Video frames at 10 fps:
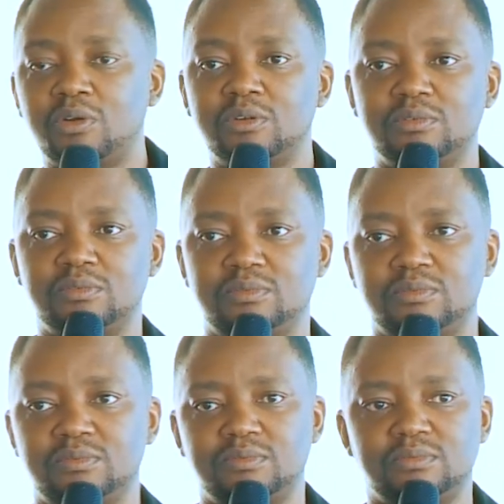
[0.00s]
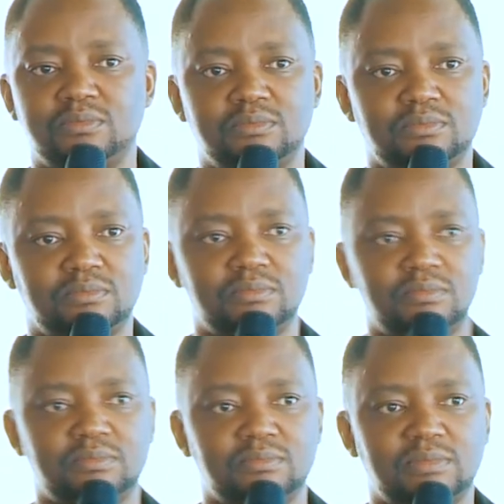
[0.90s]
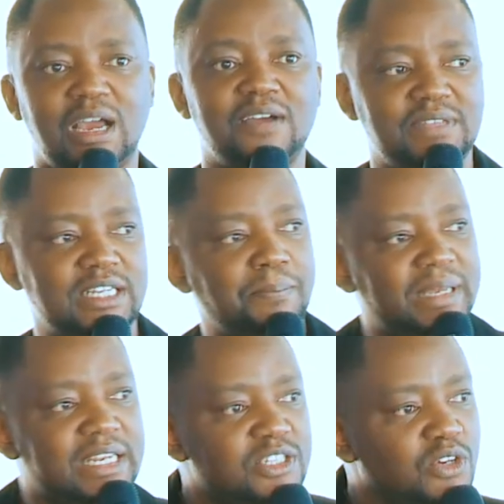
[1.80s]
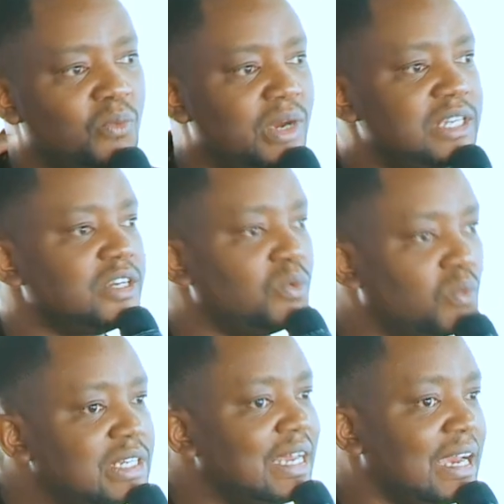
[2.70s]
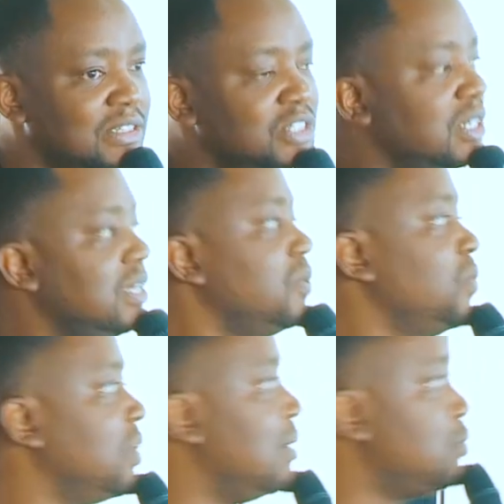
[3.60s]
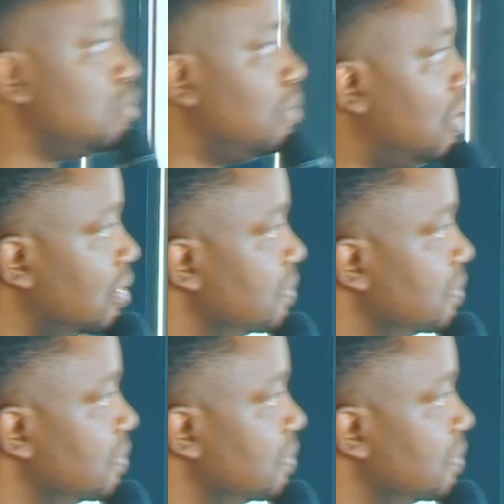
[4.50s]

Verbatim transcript: Have that ability of wondering what actually will come tomorrow. Don't just play the